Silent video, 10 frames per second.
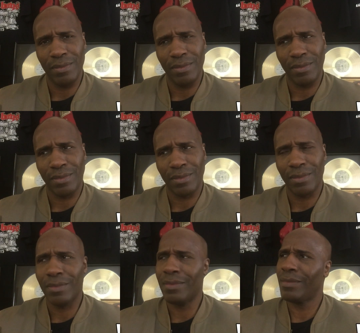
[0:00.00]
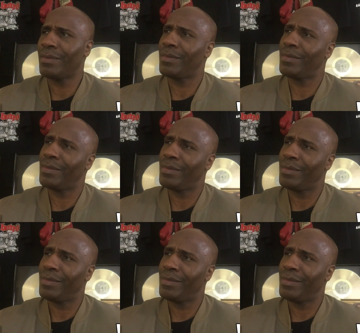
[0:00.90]

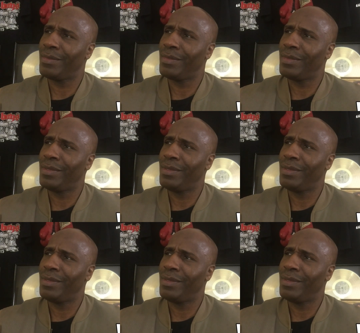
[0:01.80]
Nobody speaks.